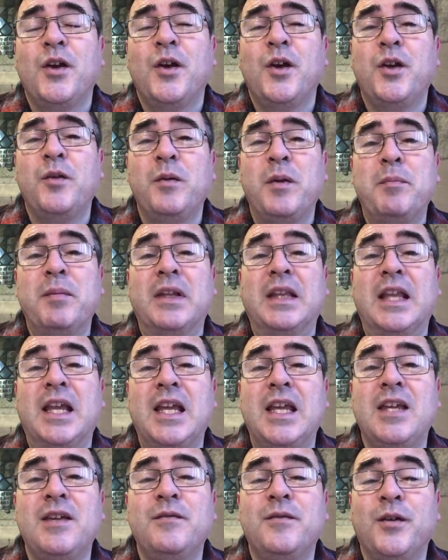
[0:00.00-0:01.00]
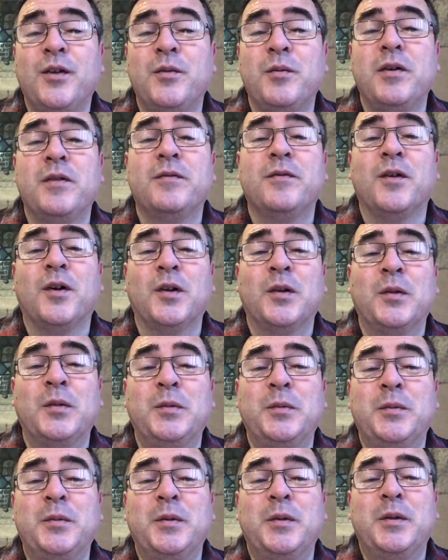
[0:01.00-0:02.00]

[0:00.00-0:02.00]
Who do we believe? Who do we follow?